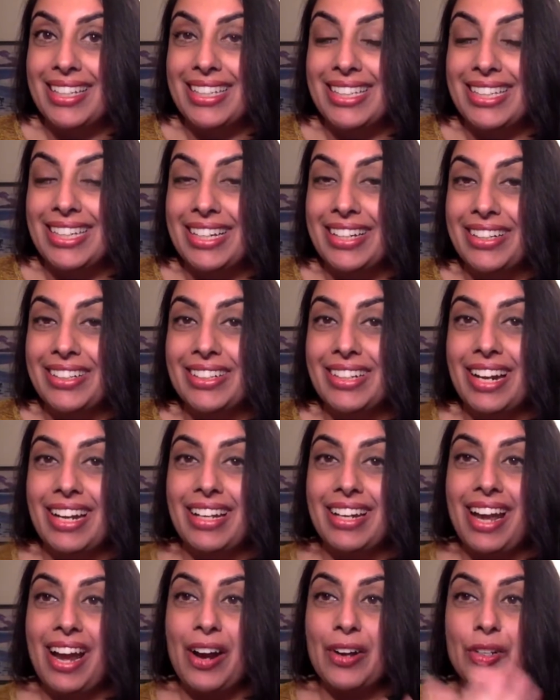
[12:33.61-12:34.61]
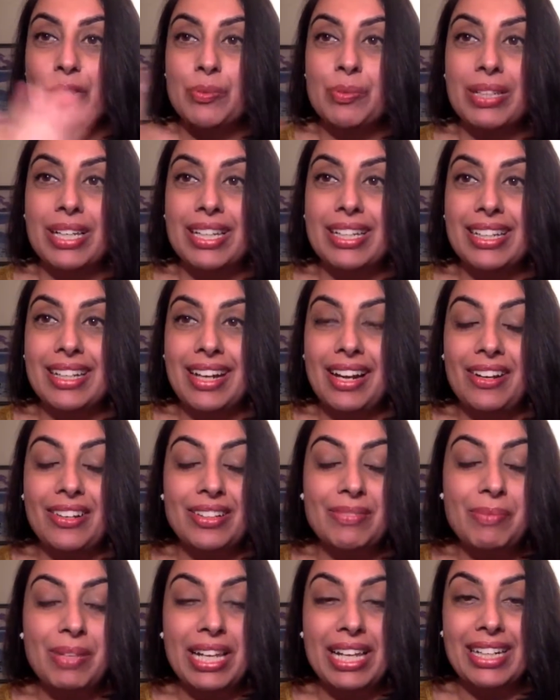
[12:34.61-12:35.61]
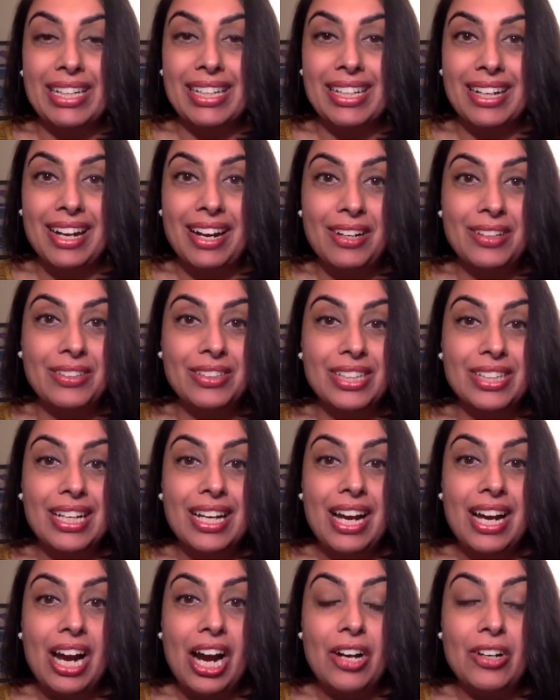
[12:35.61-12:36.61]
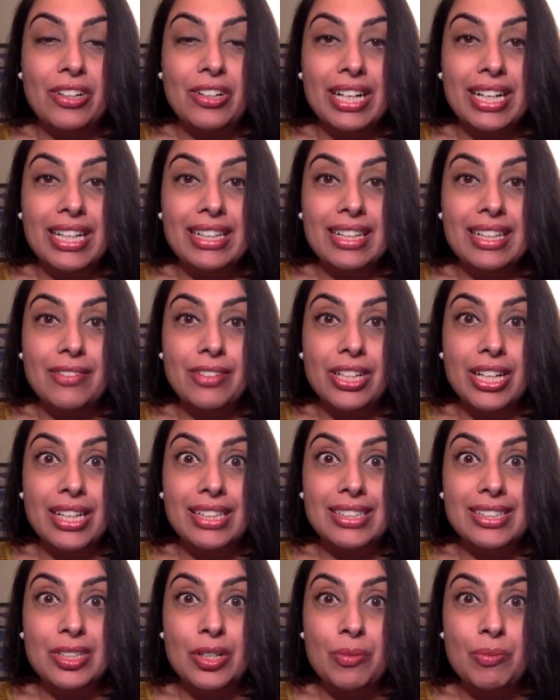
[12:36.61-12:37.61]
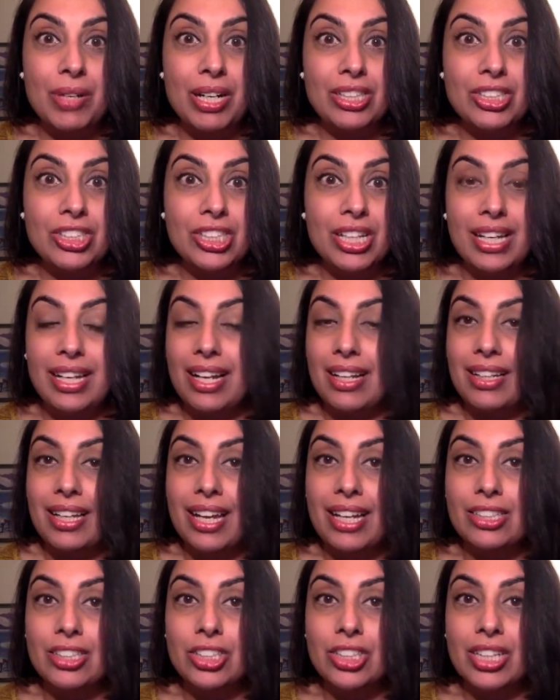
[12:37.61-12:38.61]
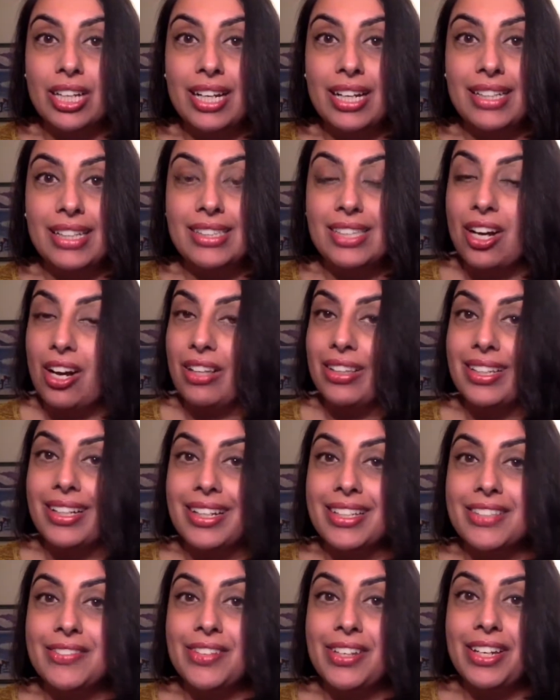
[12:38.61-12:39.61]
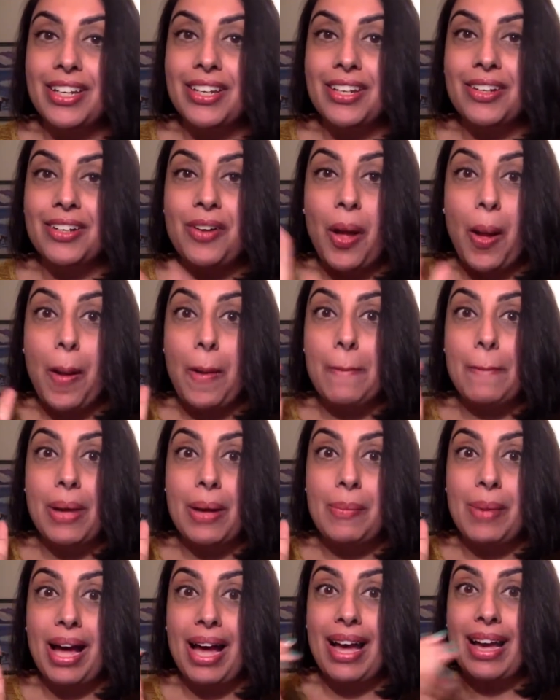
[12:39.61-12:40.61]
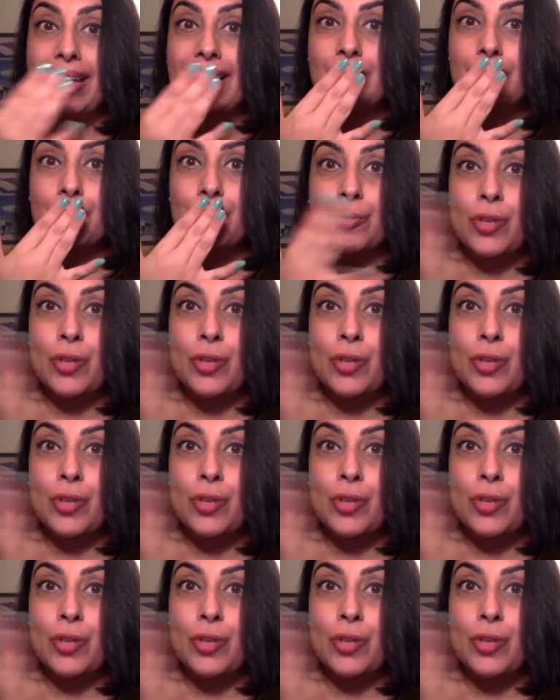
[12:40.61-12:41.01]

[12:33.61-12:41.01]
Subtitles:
year and how you're planning it out. All right. Love you guys so much, and I'll catch you guys on the next video. Bye-bye.